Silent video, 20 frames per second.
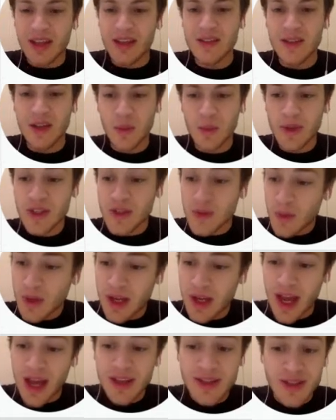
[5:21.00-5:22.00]
So we just
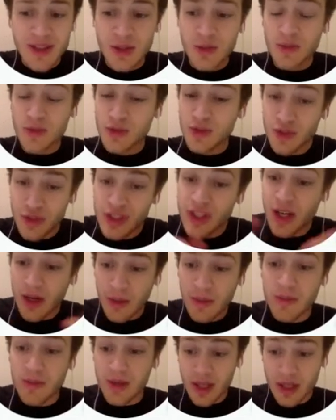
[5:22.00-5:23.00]
want to ask you,
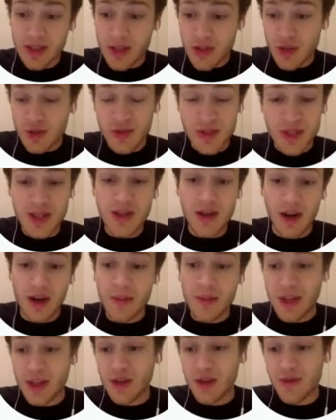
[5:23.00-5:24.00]
does your
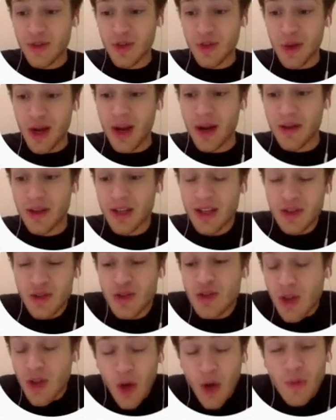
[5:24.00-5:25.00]
CER make you feel proud?
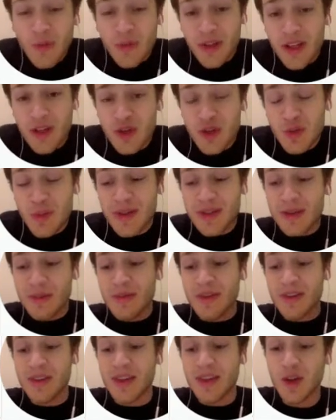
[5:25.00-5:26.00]
Hopefully it should be
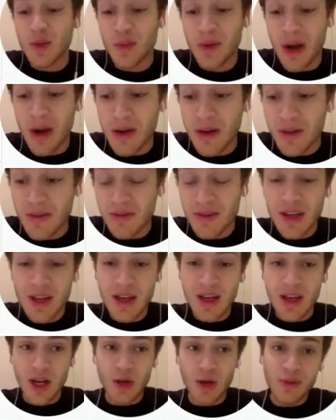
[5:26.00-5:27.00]
something that you're proud of.
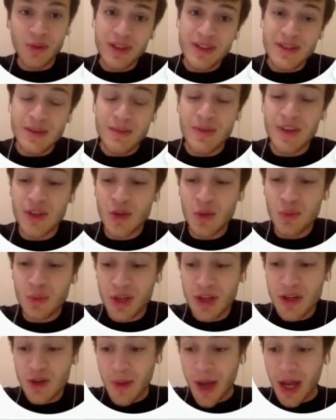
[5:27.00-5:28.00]
Hopefully it's something you'd
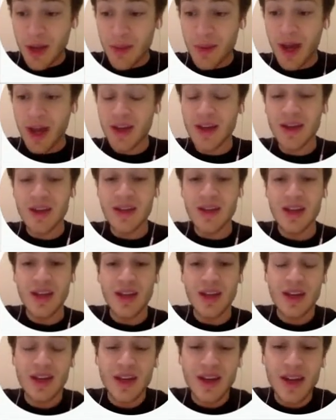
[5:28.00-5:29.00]
put in your backpack.
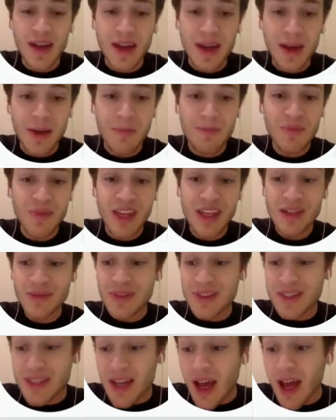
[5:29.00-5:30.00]
And
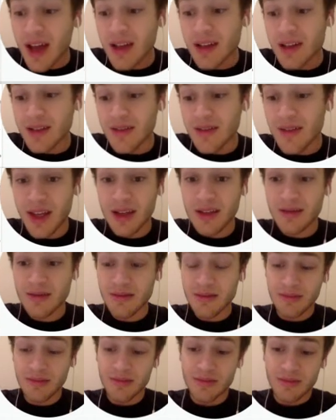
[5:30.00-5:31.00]
if it's not,
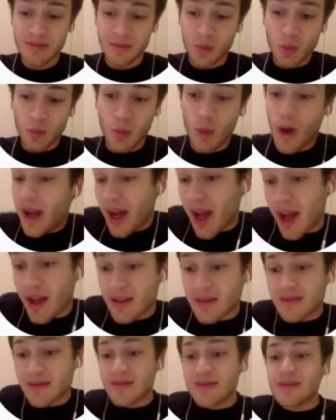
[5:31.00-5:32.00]
then why
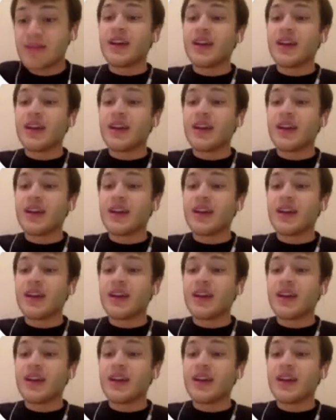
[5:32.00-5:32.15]
not?